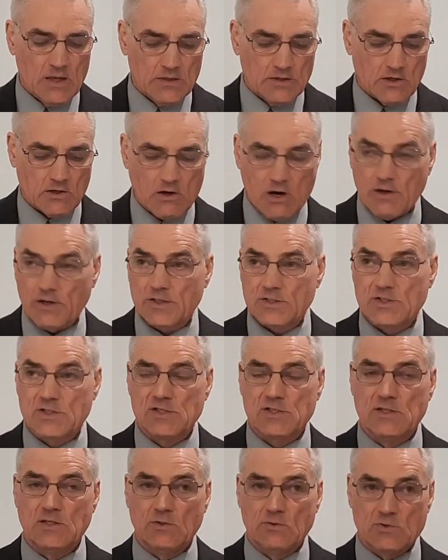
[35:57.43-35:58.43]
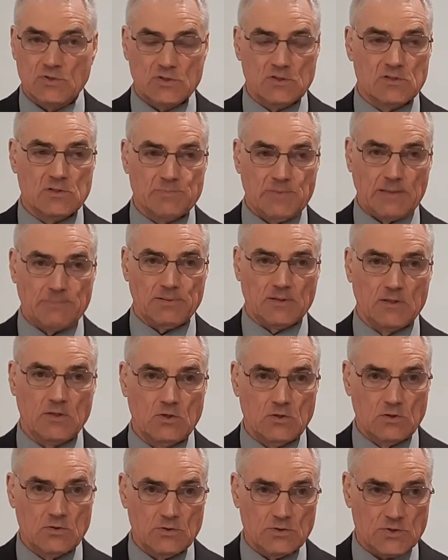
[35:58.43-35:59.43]
There are excuses people
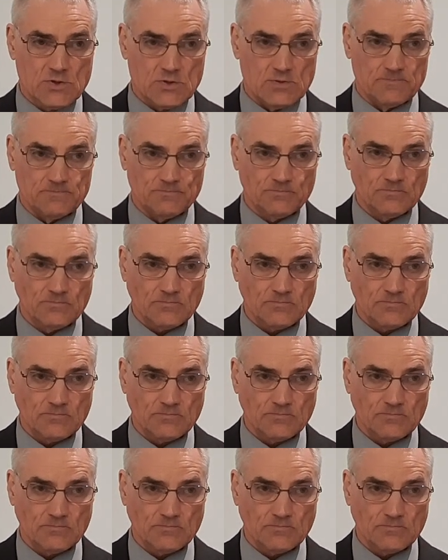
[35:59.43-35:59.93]
use.